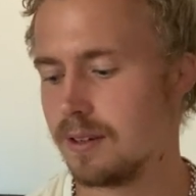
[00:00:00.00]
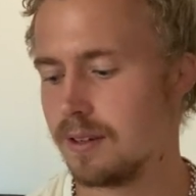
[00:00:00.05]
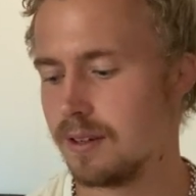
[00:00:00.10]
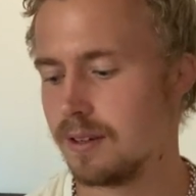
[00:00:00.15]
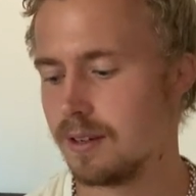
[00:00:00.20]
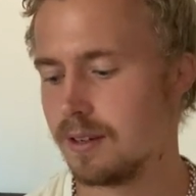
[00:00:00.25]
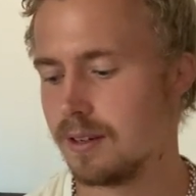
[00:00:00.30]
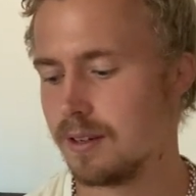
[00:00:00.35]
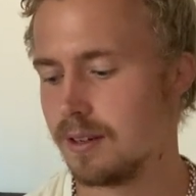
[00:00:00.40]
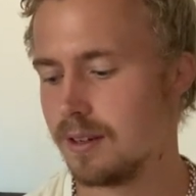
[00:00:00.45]

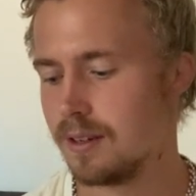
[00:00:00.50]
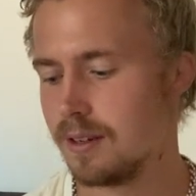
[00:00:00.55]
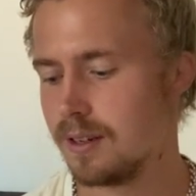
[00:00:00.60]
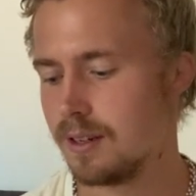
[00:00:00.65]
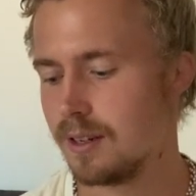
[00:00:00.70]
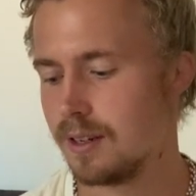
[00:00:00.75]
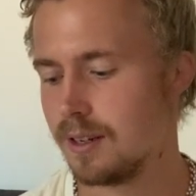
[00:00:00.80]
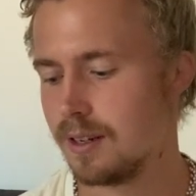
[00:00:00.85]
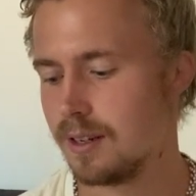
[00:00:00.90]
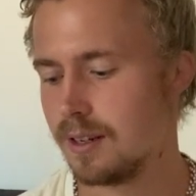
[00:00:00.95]

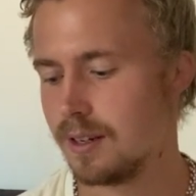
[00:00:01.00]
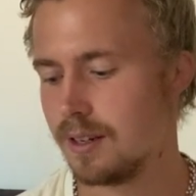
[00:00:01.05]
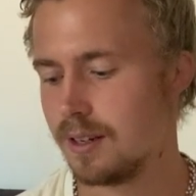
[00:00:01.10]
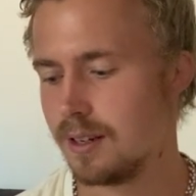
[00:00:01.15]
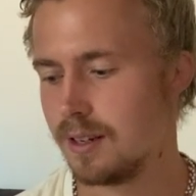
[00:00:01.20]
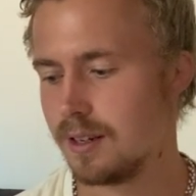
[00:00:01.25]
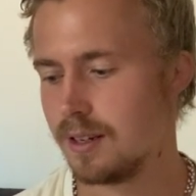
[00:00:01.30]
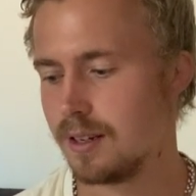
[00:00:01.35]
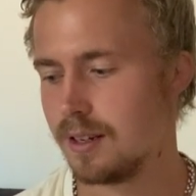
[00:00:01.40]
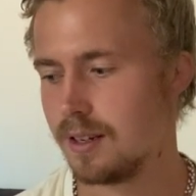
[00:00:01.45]

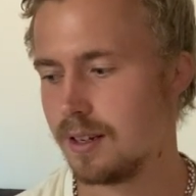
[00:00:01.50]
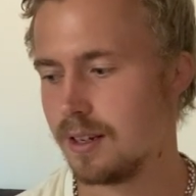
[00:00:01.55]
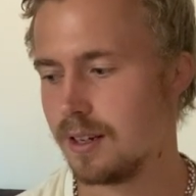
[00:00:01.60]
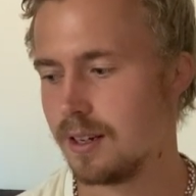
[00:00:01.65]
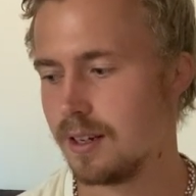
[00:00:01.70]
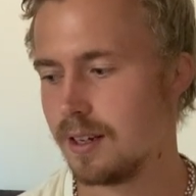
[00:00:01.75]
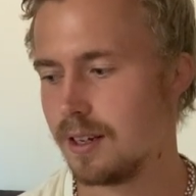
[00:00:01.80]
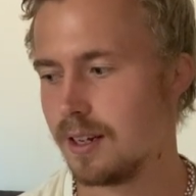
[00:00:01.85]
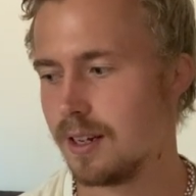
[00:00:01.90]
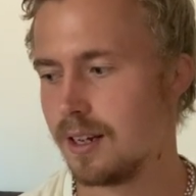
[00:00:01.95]
No one is speaking in this clip.